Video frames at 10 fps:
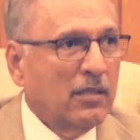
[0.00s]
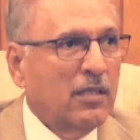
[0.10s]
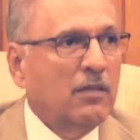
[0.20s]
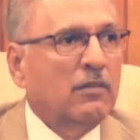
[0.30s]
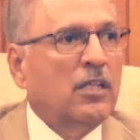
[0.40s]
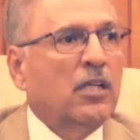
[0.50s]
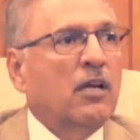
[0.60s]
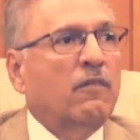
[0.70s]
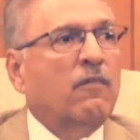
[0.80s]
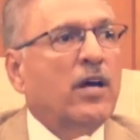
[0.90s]
There
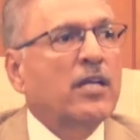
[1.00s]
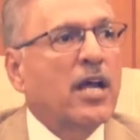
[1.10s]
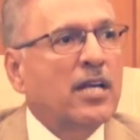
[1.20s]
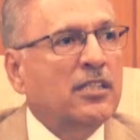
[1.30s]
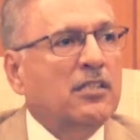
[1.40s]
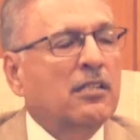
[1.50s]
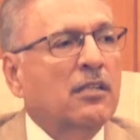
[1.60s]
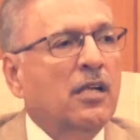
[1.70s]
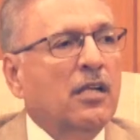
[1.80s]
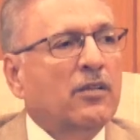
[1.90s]
are
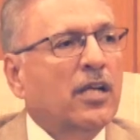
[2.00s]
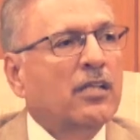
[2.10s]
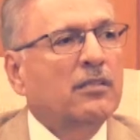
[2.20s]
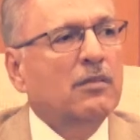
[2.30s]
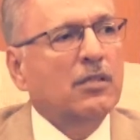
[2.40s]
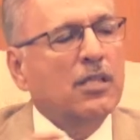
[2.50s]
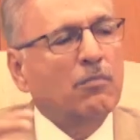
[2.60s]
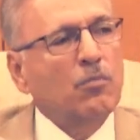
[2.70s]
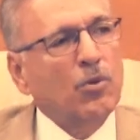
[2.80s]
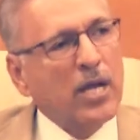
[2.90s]
financial. There is
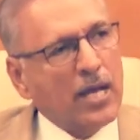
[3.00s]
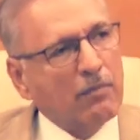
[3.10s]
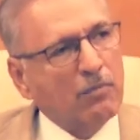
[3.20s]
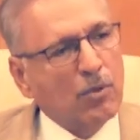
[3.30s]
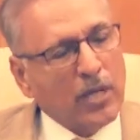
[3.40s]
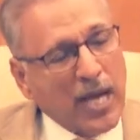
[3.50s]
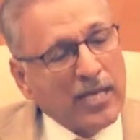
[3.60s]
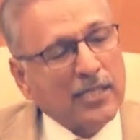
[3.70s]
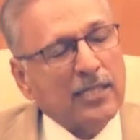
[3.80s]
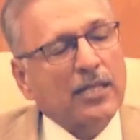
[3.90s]
the
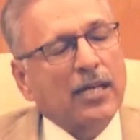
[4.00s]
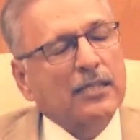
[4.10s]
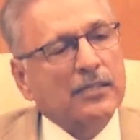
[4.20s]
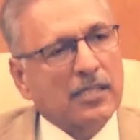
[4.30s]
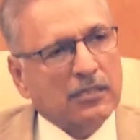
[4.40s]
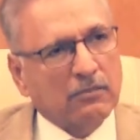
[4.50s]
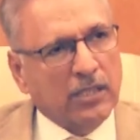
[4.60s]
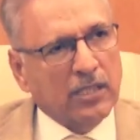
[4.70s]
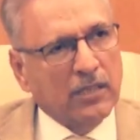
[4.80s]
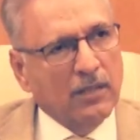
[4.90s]
morality carries less
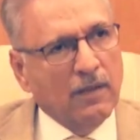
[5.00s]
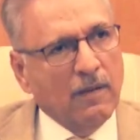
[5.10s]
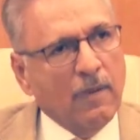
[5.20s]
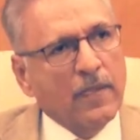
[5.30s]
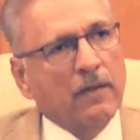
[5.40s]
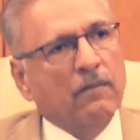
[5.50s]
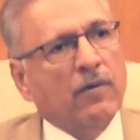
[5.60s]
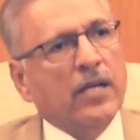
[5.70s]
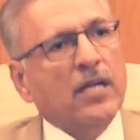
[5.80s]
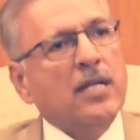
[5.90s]
weight.
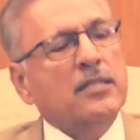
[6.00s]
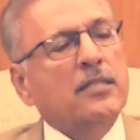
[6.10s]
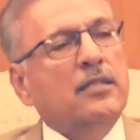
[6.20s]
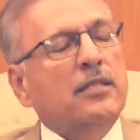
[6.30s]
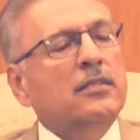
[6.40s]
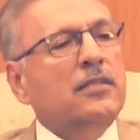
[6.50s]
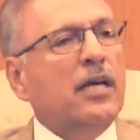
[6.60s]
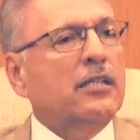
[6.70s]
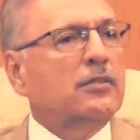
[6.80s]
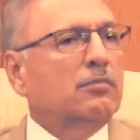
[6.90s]
Finance and trade
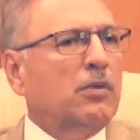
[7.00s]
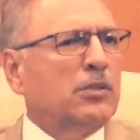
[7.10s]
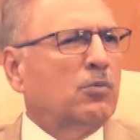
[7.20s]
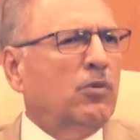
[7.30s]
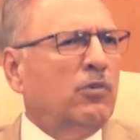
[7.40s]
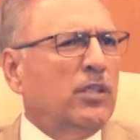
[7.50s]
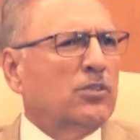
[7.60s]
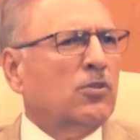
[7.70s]
carries much more weight.